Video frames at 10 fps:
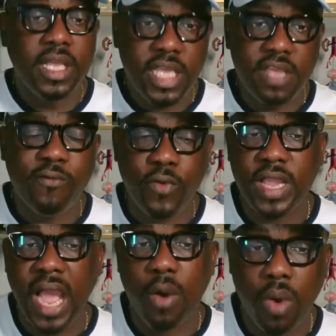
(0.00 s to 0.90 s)
if we
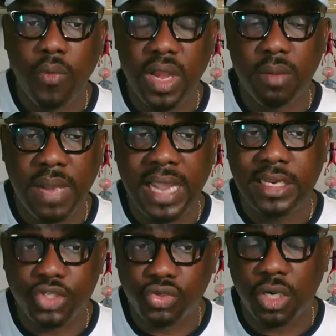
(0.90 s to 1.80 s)
are worried about
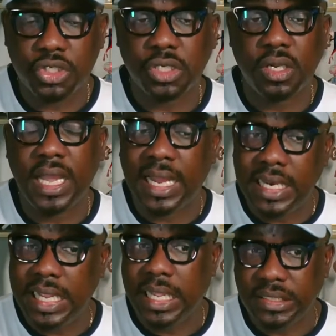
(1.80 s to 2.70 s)
the structure and
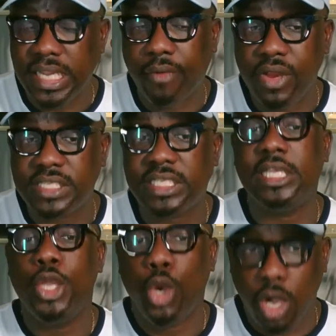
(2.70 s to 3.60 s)
the
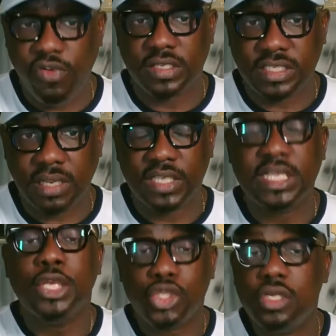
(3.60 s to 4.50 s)
integrity of your cervix.
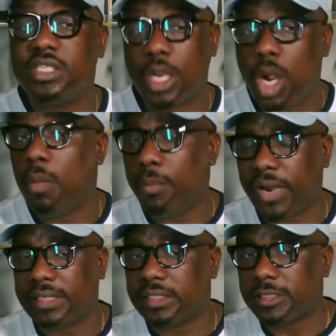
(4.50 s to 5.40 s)
So it's a common
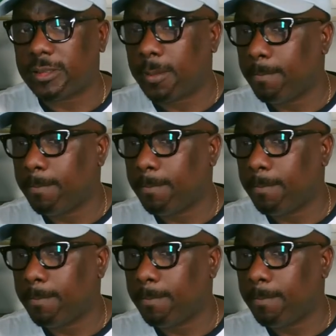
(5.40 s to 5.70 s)
practice.